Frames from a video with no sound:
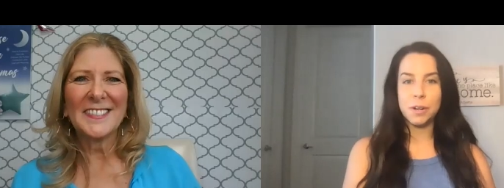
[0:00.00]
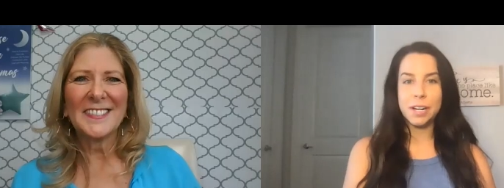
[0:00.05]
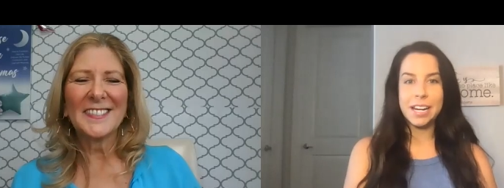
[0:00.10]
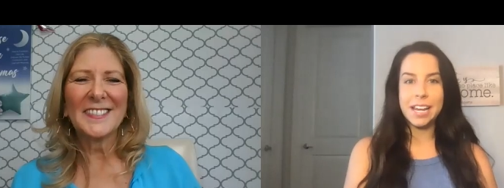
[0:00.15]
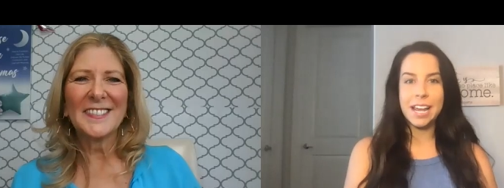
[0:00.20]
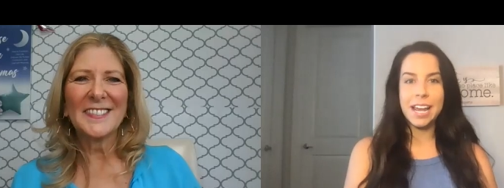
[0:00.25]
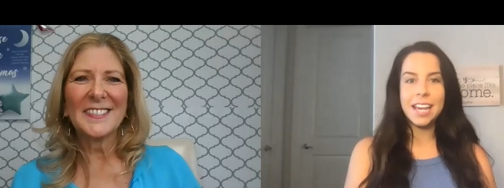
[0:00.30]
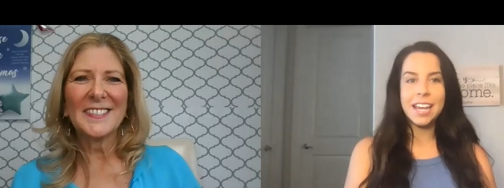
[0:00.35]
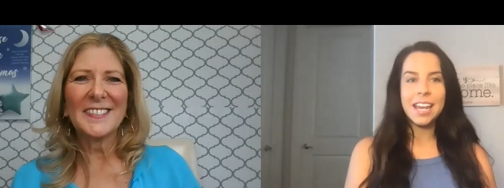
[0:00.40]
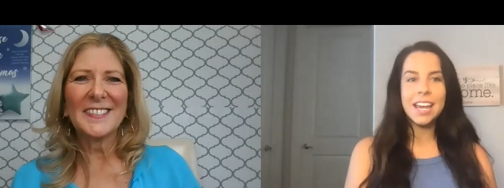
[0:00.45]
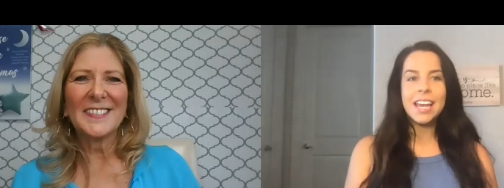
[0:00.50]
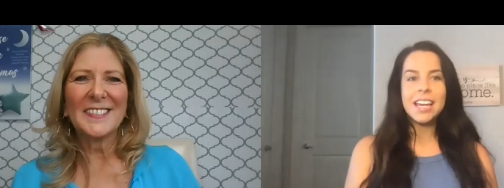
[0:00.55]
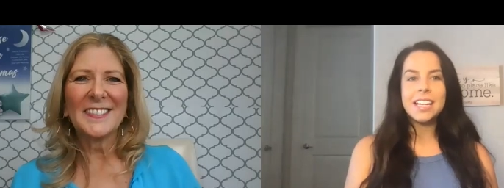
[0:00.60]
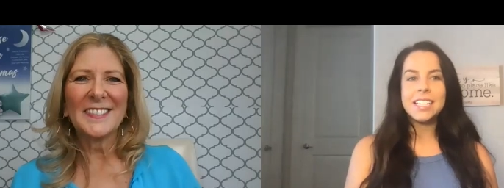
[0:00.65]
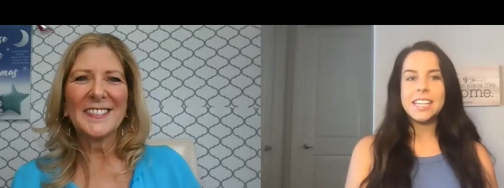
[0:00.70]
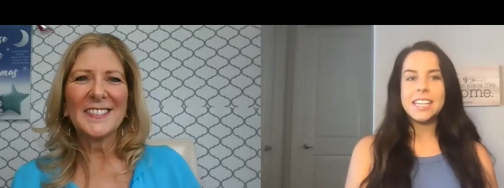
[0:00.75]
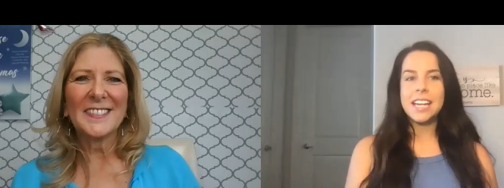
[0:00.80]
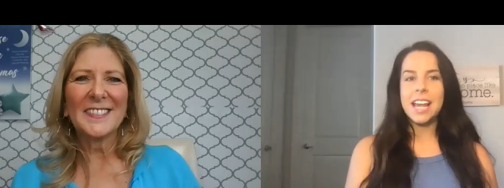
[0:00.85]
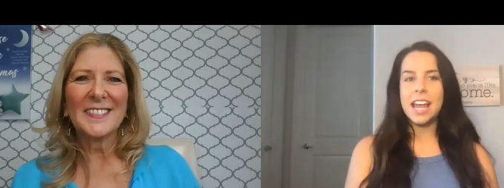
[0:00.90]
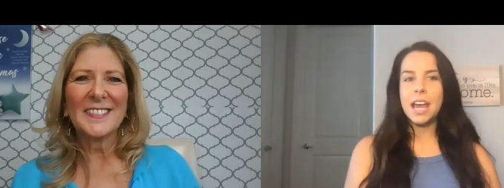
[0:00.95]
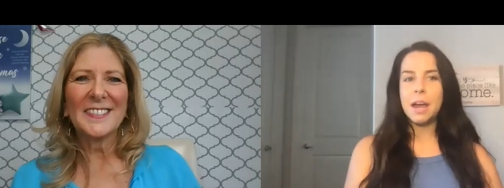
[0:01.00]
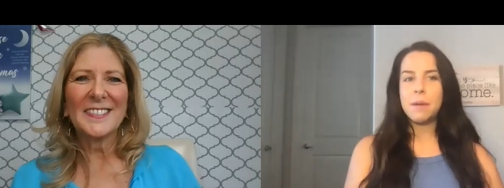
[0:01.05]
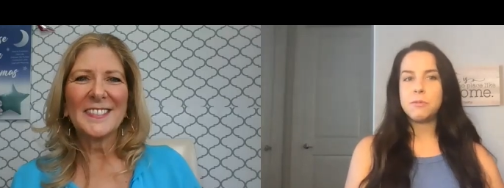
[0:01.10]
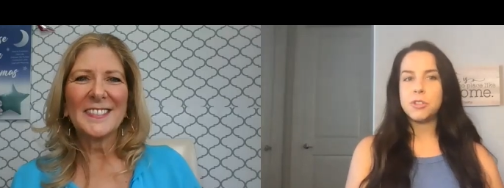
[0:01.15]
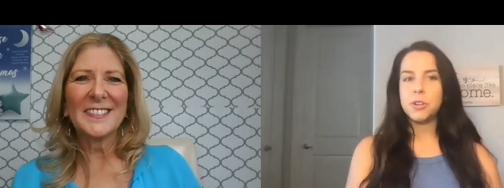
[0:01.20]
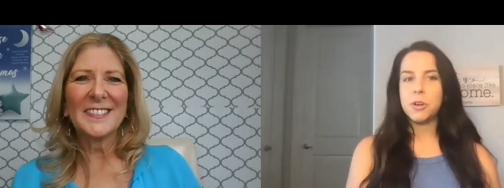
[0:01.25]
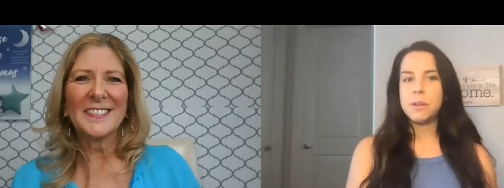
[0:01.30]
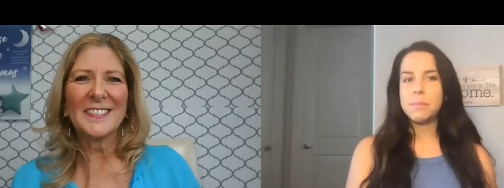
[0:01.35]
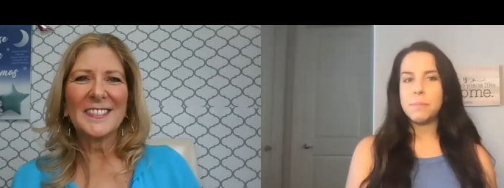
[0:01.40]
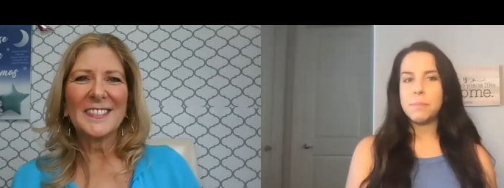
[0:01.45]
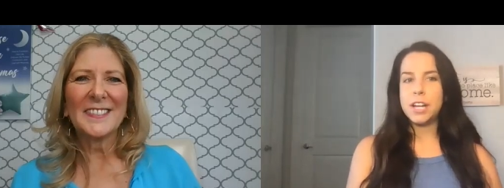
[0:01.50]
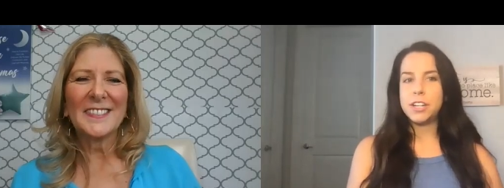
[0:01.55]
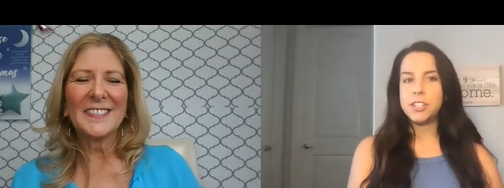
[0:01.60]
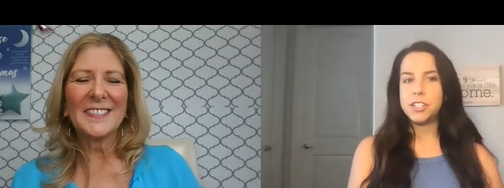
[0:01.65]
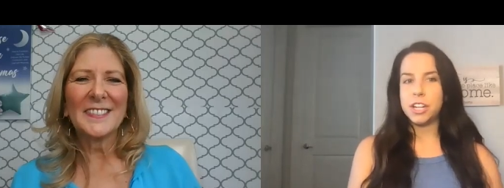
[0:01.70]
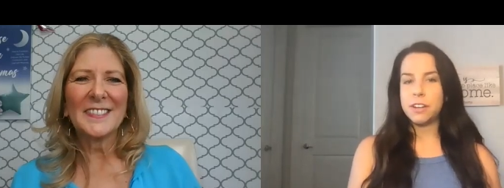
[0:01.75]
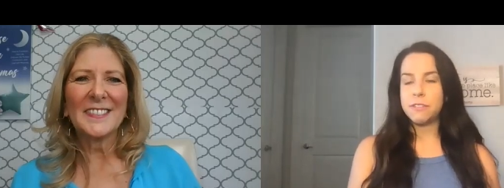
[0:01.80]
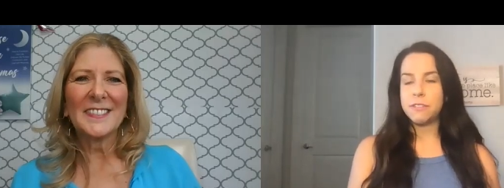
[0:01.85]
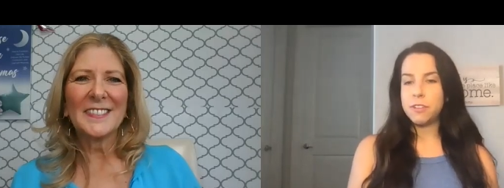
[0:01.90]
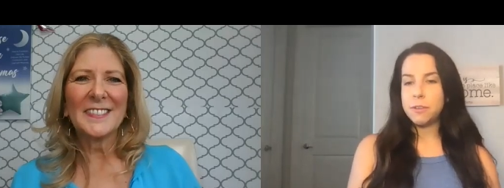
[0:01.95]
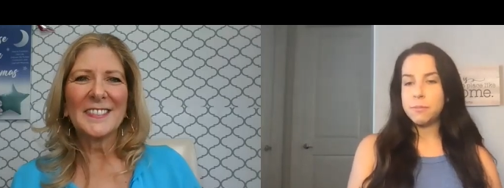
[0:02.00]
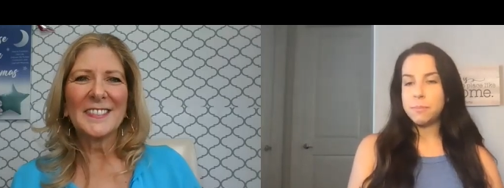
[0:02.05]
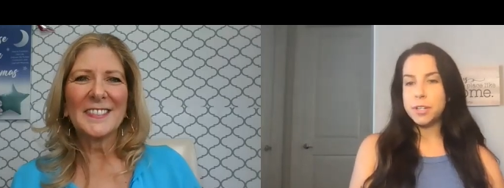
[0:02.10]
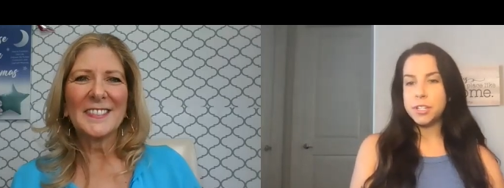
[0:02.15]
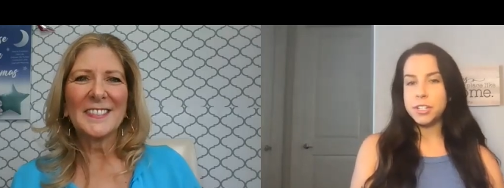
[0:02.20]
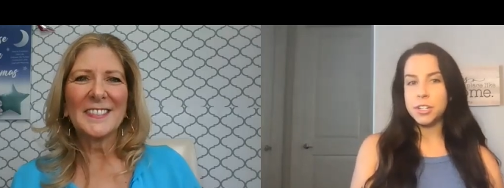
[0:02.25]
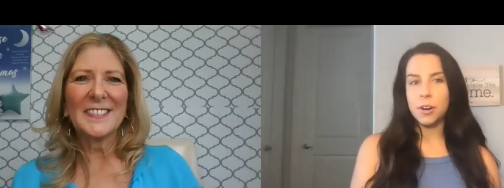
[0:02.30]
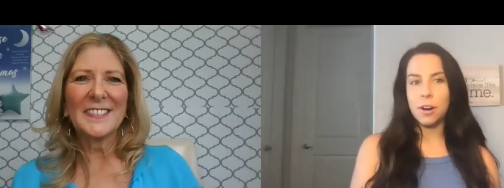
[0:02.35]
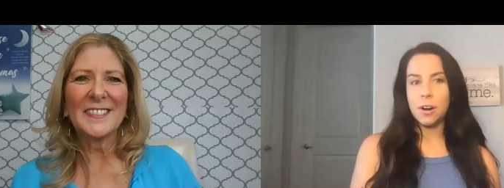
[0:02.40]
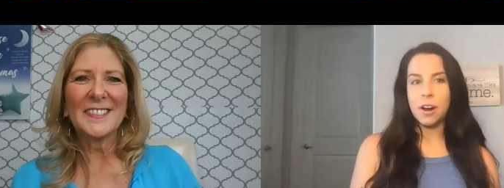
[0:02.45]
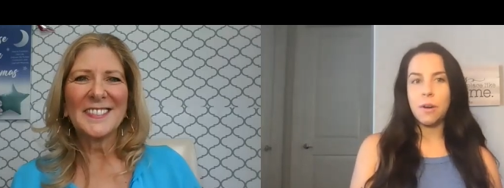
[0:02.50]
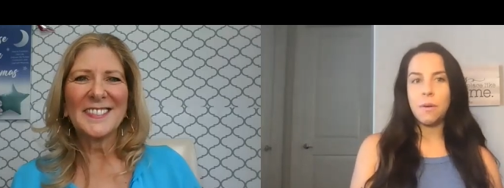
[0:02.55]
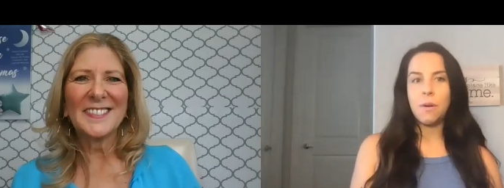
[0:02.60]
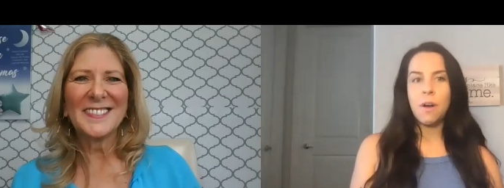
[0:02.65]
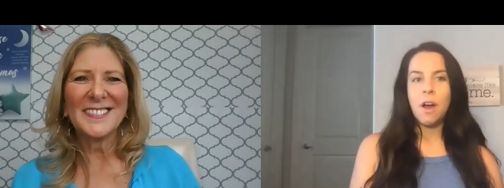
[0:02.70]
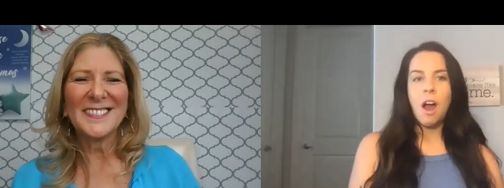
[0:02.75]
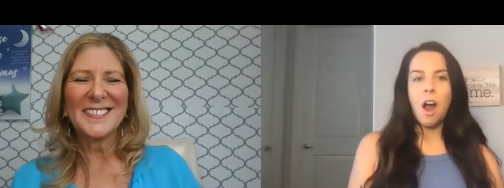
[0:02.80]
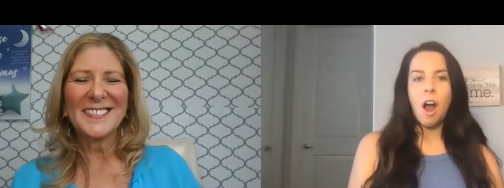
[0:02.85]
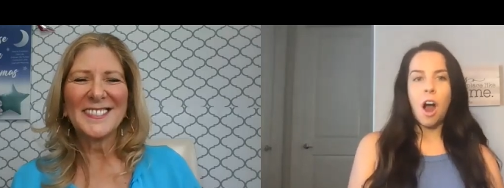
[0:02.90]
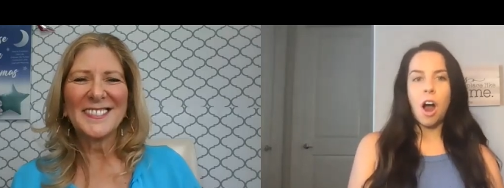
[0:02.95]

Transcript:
Speaker 1: reading. Today, I'm joined by Genevieve Piturro,